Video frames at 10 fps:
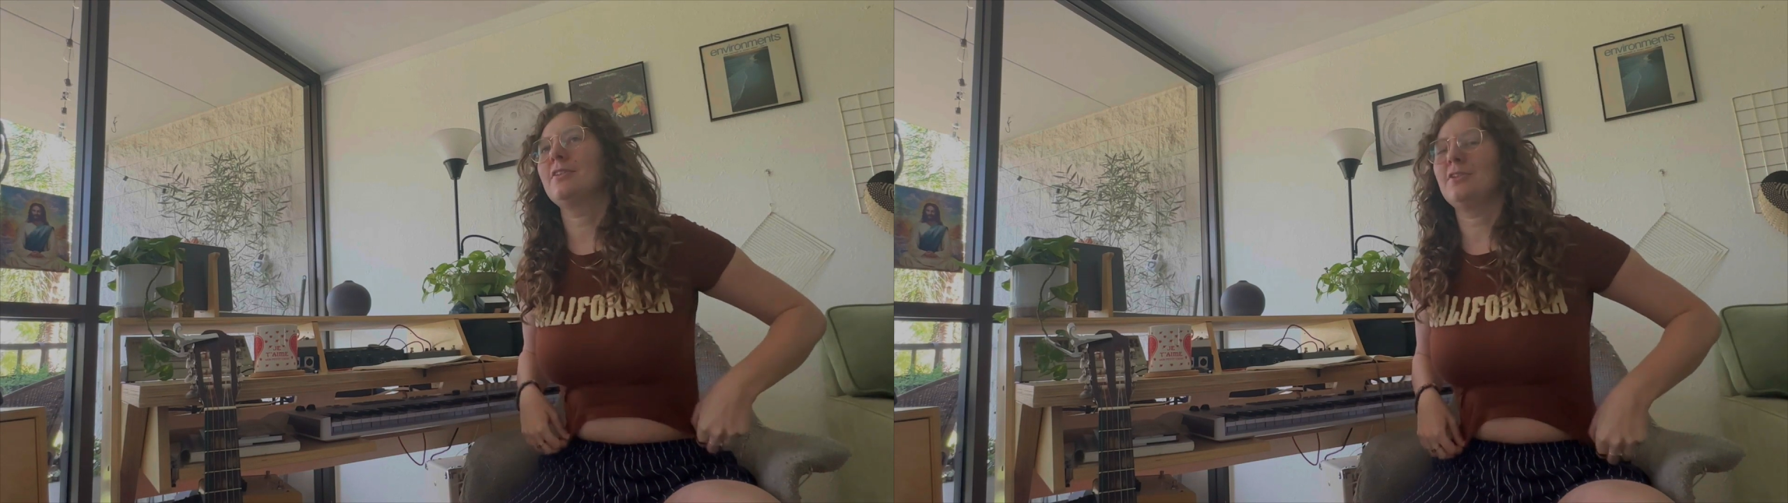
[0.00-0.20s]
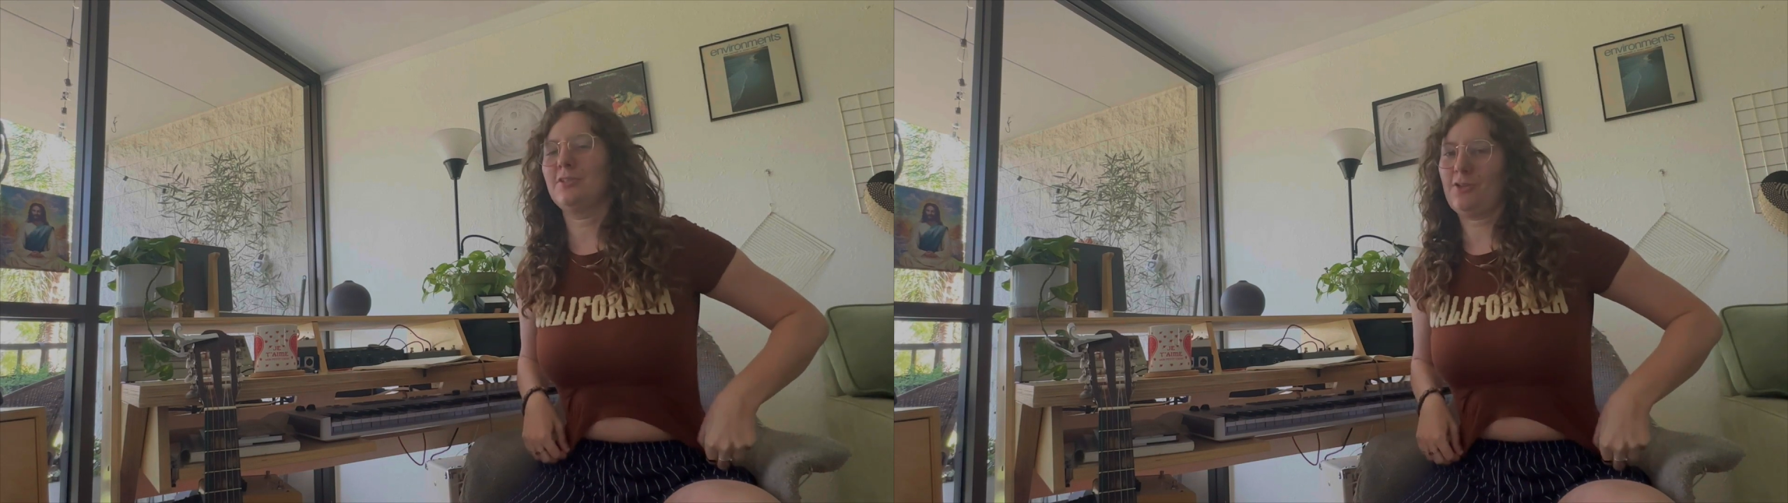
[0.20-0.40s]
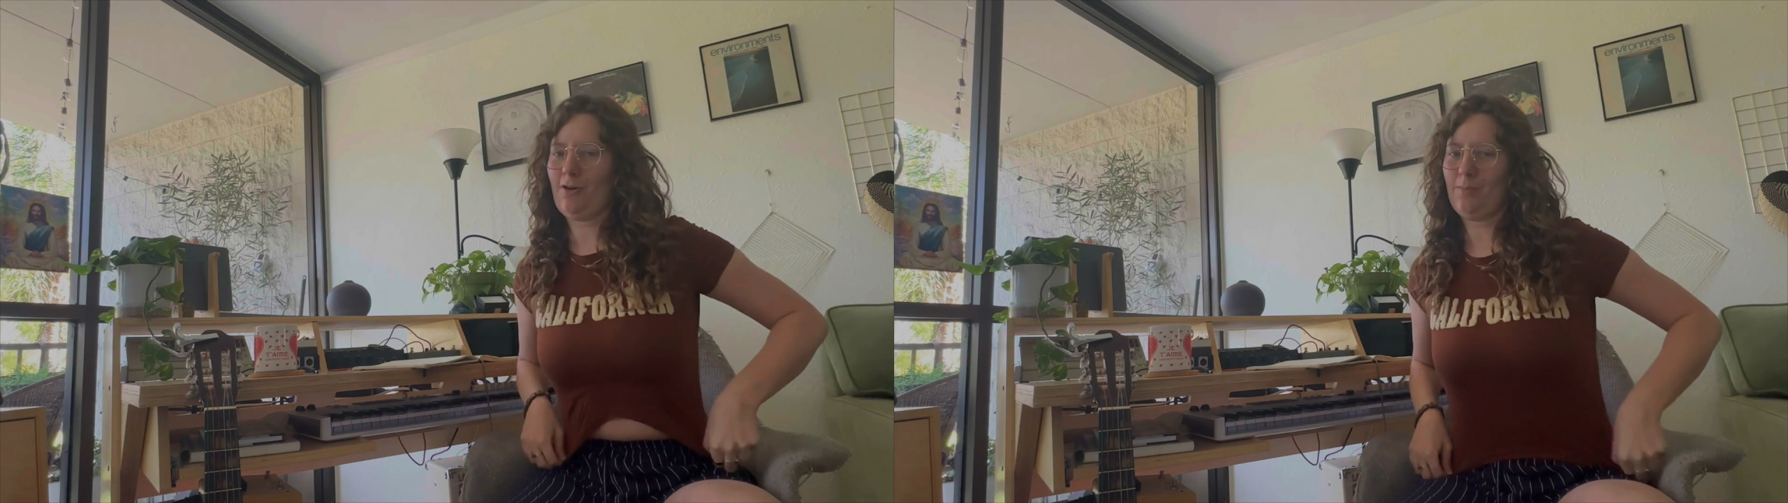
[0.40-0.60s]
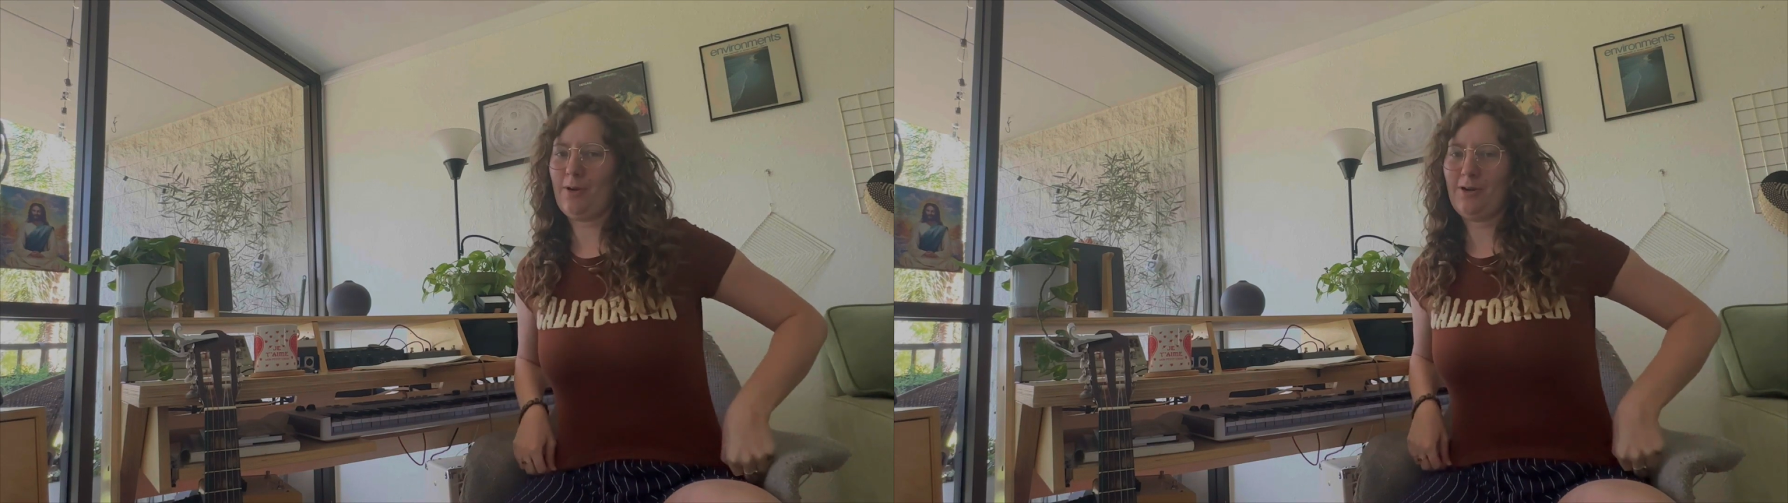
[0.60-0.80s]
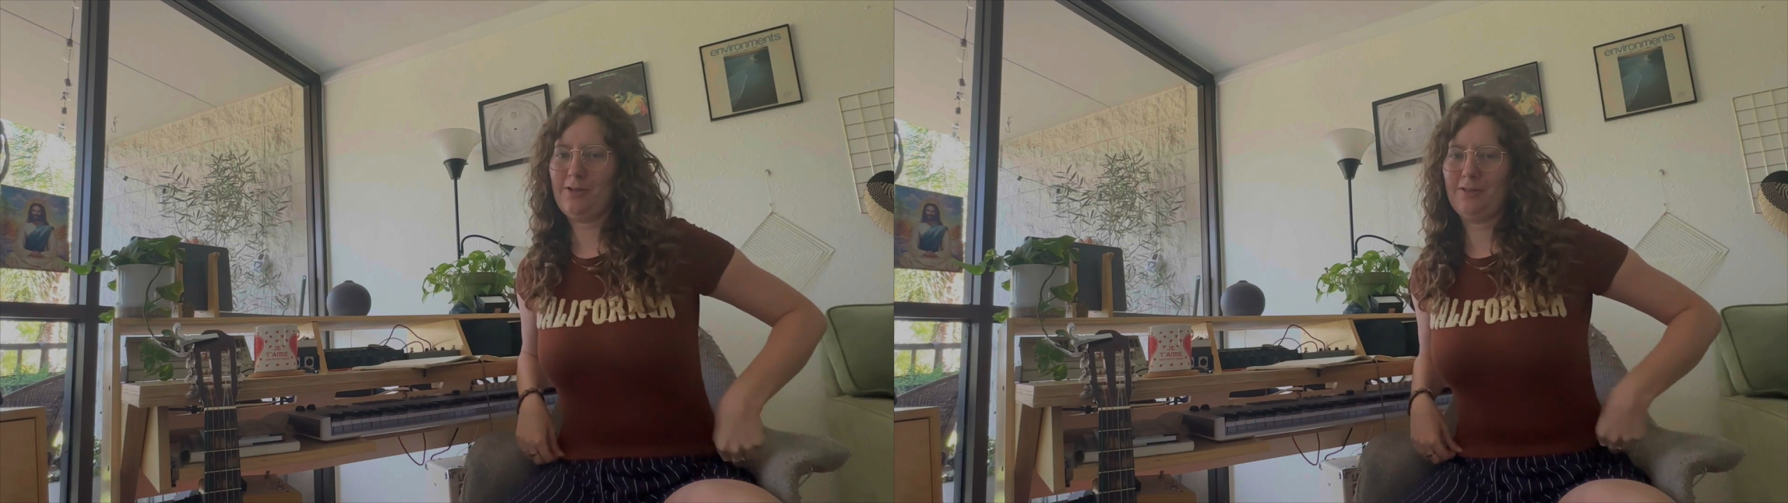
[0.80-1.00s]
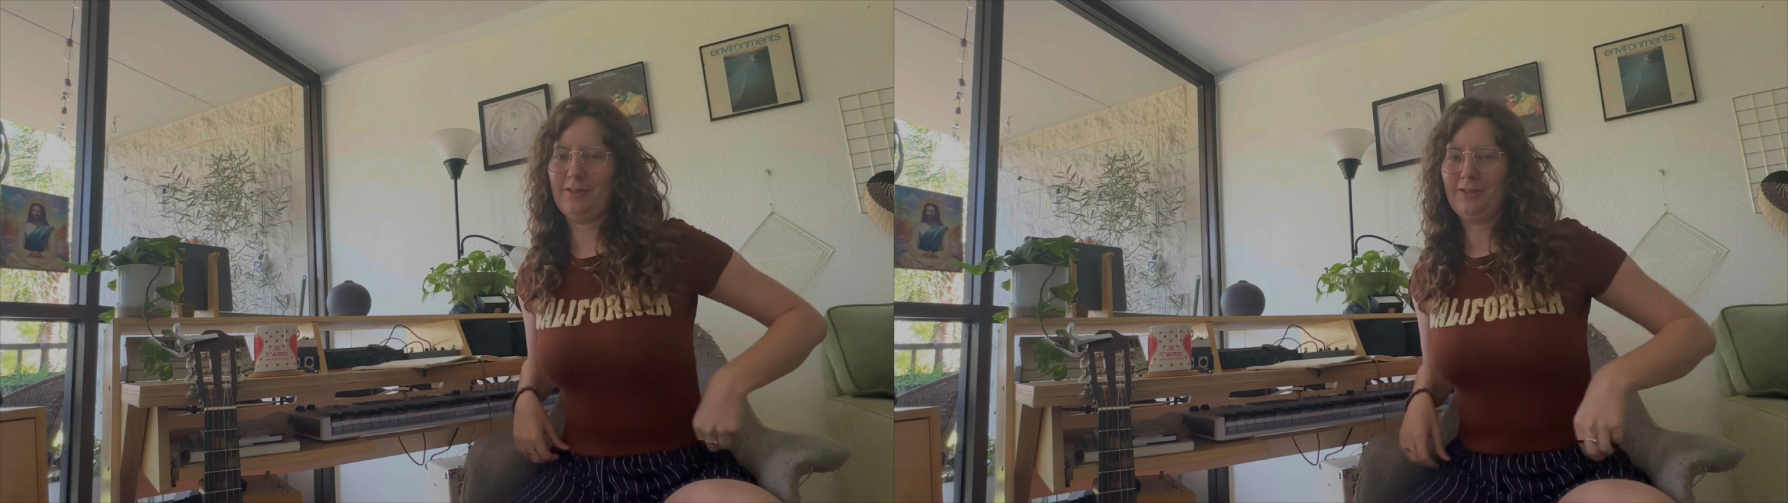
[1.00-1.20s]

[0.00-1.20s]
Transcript: guitar part,